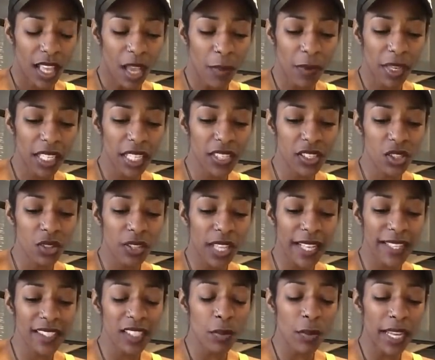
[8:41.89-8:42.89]
I'm getting too
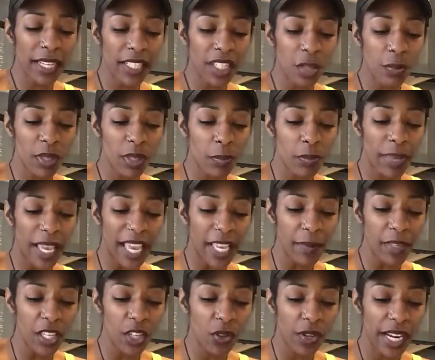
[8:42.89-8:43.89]
like somebody could be
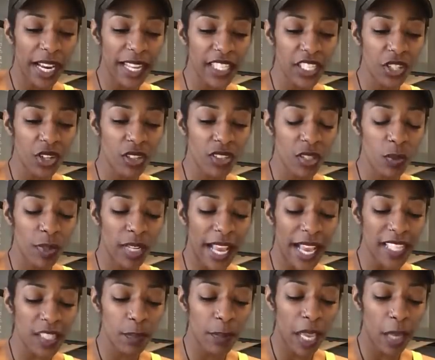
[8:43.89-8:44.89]
baby crazy or someone
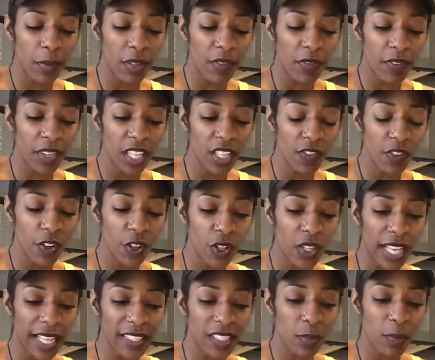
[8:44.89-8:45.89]
has baby fever,
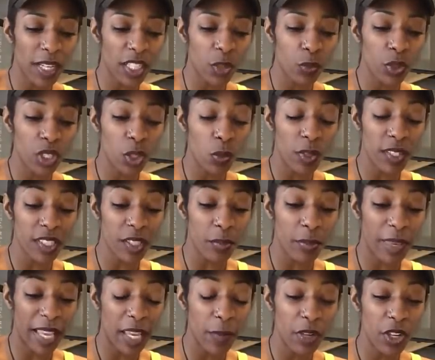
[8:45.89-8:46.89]
like somebody really wants a
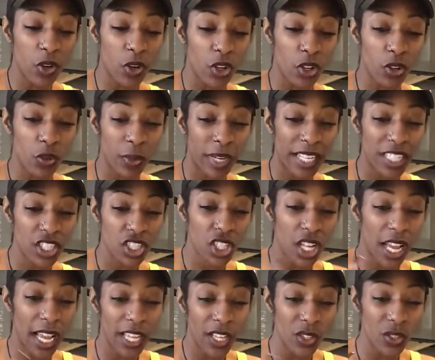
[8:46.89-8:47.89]
baby or a
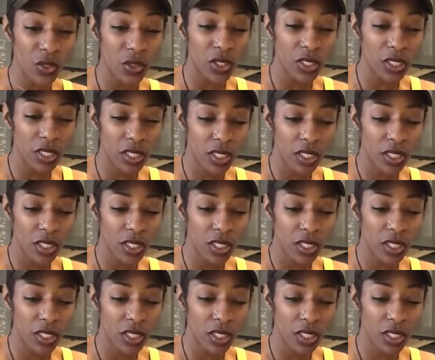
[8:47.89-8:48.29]
grandchild.